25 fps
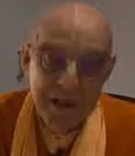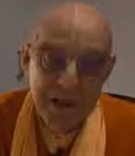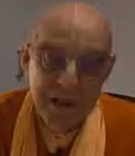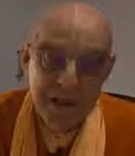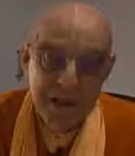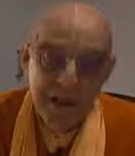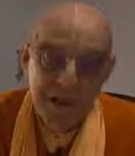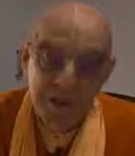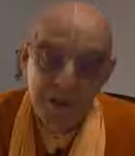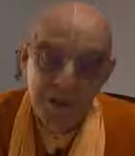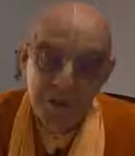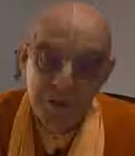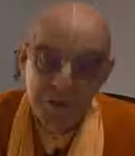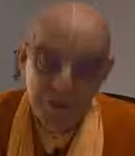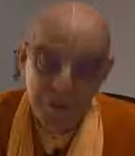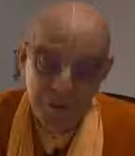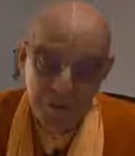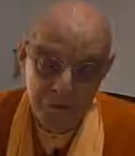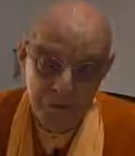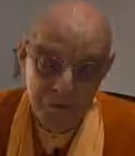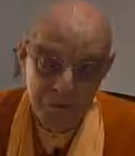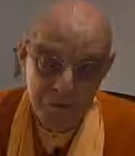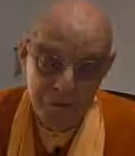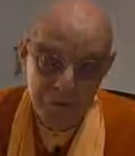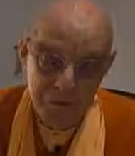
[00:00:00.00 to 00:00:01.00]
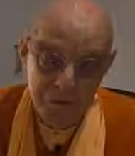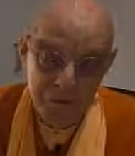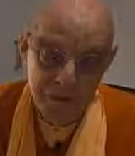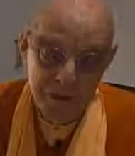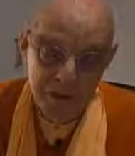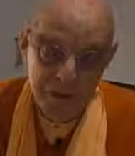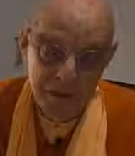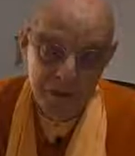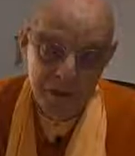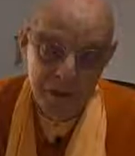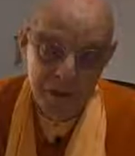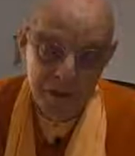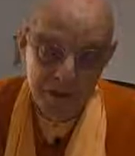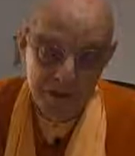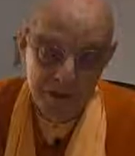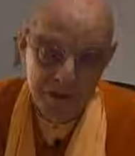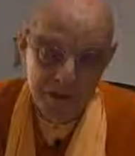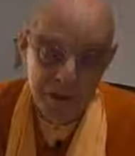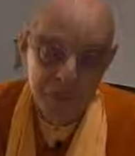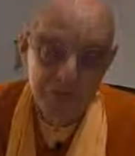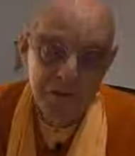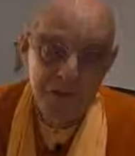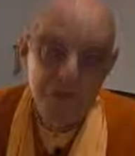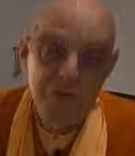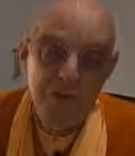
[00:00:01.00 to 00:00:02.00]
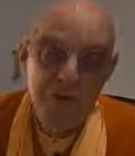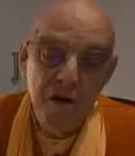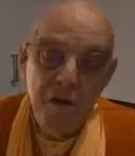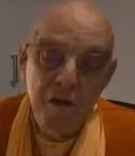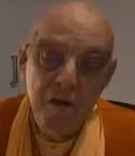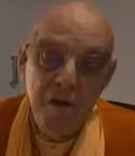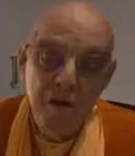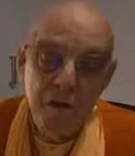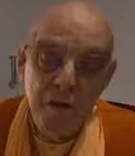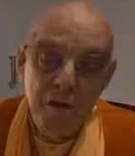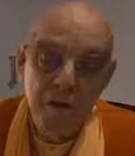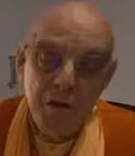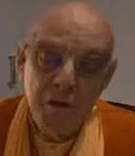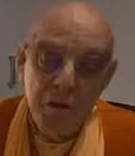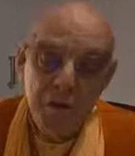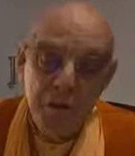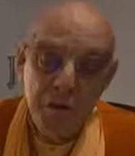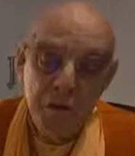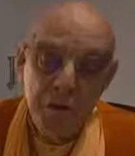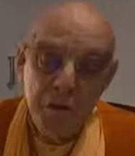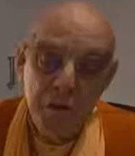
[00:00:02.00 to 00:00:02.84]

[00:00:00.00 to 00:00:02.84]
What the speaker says: he did grow, and like his father also